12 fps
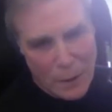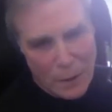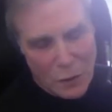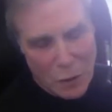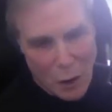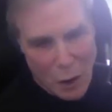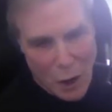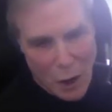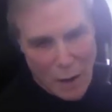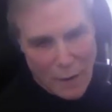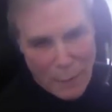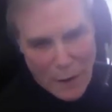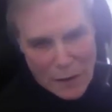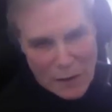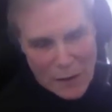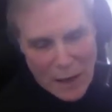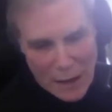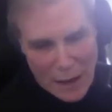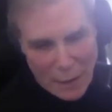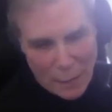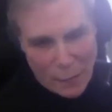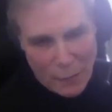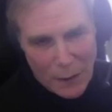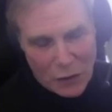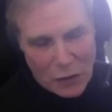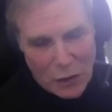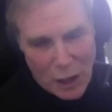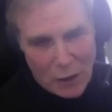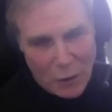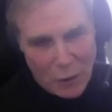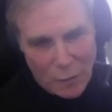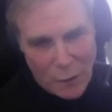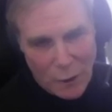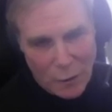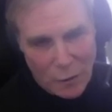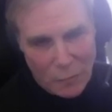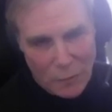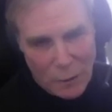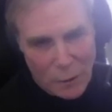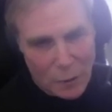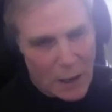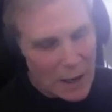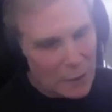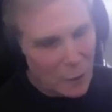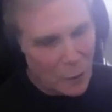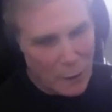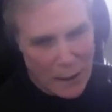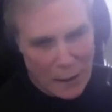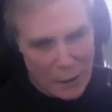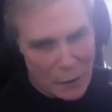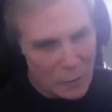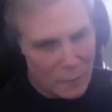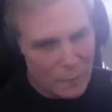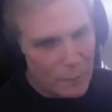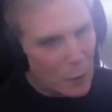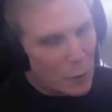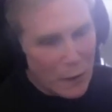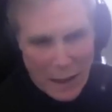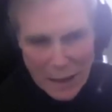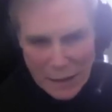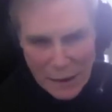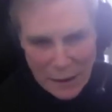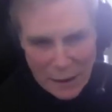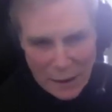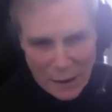So mm-hmm. all the rest of that information on your phone, your your your phone ID,